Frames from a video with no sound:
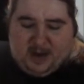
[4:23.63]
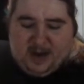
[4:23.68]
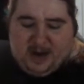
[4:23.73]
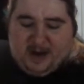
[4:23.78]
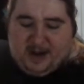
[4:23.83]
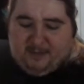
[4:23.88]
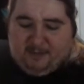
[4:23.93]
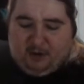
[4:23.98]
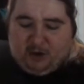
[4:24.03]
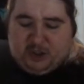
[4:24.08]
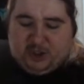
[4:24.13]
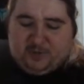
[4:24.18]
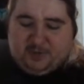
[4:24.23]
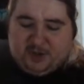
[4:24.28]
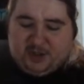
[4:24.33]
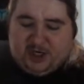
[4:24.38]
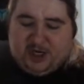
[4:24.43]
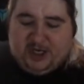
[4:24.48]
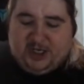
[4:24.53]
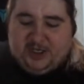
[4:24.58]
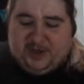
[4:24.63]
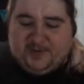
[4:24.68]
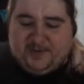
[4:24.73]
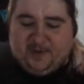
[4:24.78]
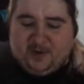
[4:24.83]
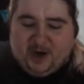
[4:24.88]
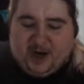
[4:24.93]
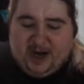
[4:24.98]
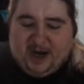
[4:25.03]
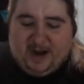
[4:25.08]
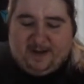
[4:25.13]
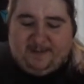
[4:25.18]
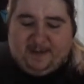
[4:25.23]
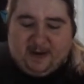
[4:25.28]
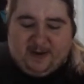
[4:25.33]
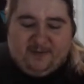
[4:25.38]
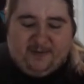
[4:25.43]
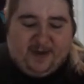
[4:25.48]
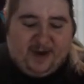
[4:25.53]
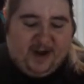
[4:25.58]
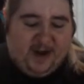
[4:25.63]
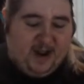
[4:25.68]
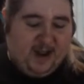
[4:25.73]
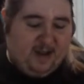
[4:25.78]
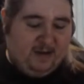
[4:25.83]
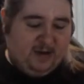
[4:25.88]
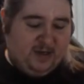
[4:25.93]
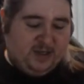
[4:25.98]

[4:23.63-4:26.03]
And the washing machine's fucking having a fit now.